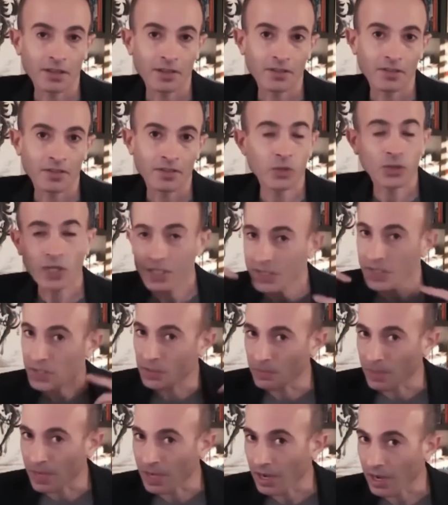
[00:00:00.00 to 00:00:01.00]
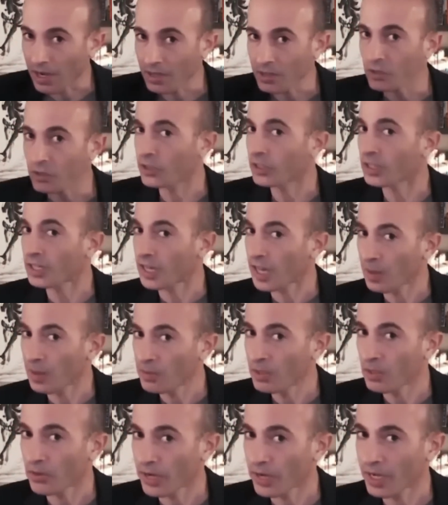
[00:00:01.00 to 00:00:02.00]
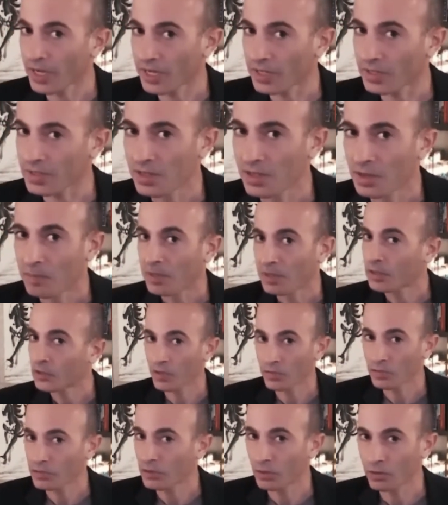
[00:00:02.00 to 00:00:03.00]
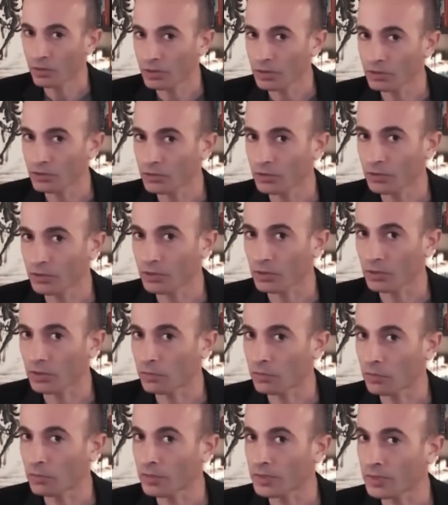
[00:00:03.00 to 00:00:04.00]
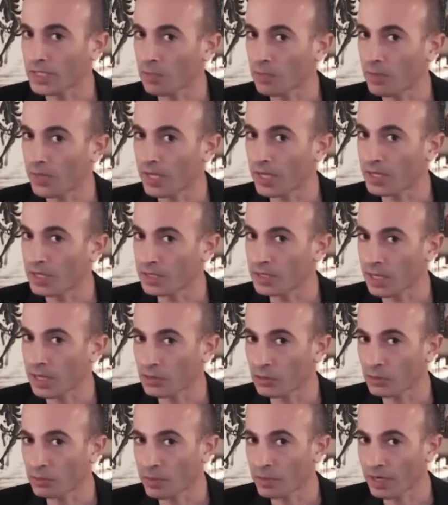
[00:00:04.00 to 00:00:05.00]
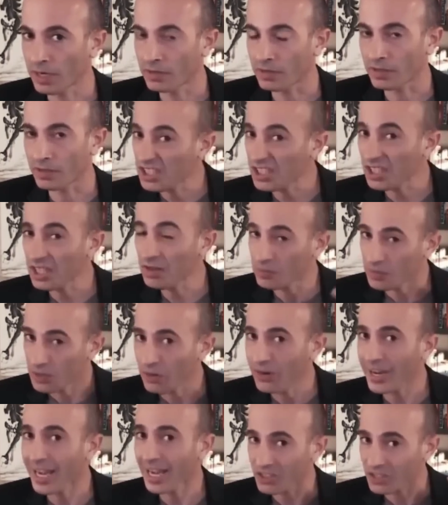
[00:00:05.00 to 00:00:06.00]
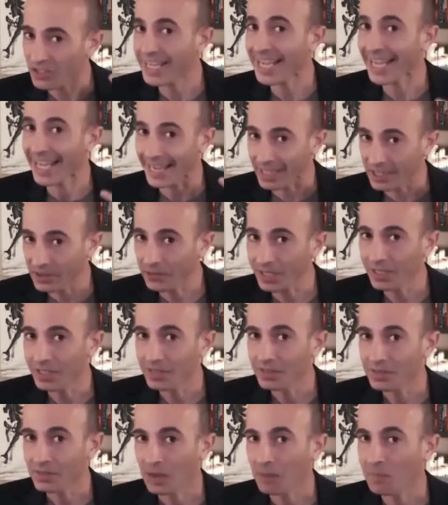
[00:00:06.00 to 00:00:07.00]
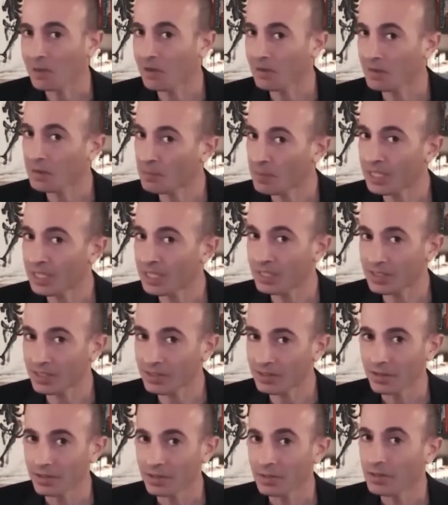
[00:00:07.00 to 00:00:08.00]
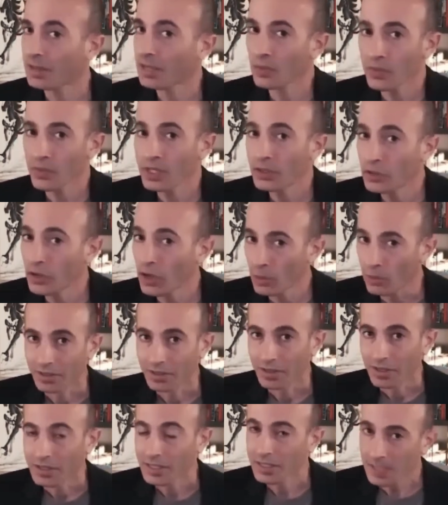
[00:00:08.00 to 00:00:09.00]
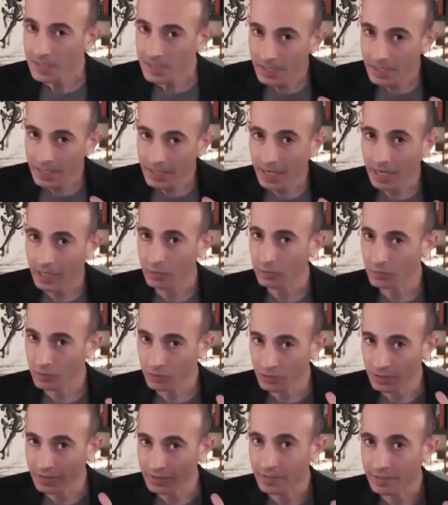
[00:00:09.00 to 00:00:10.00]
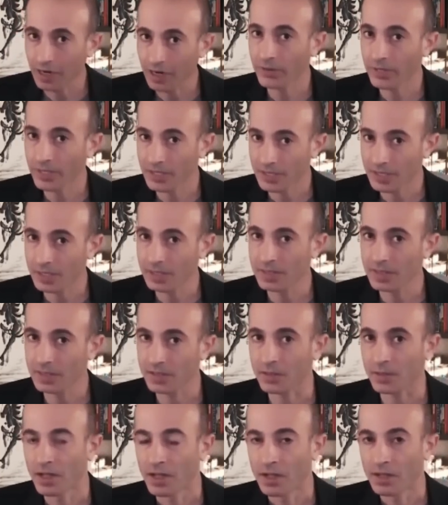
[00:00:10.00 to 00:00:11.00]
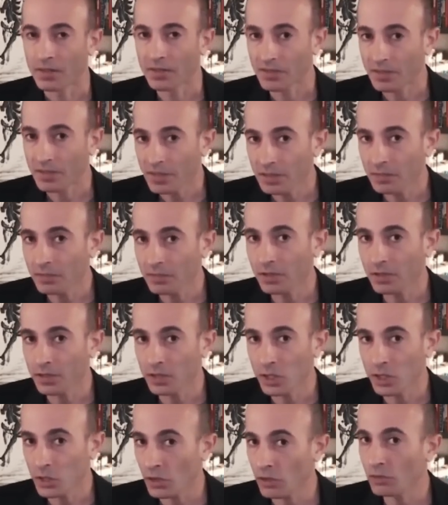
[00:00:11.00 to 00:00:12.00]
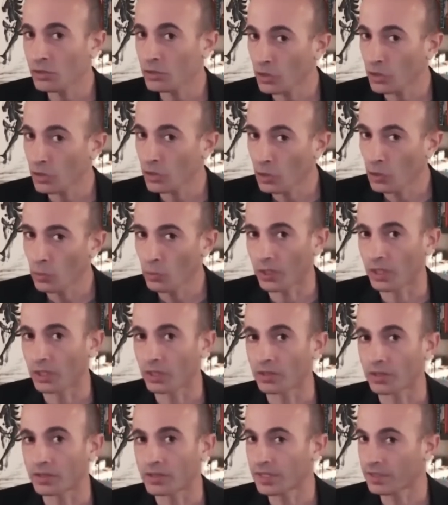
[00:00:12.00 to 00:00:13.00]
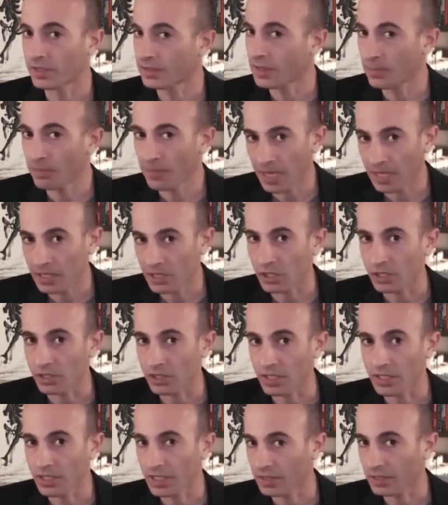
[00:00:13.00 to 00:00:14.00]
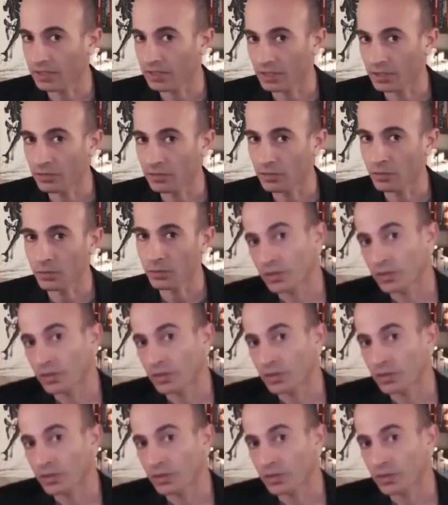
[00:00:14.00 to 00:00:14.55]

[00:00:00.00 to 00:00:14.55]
you can smile and you can clap your hands, but you have no control over what's happening inside your body. If you're actually angry about the big leader, they will know it. This is a kind of totalitarian system that even George Orwell didn't imagine in 1984.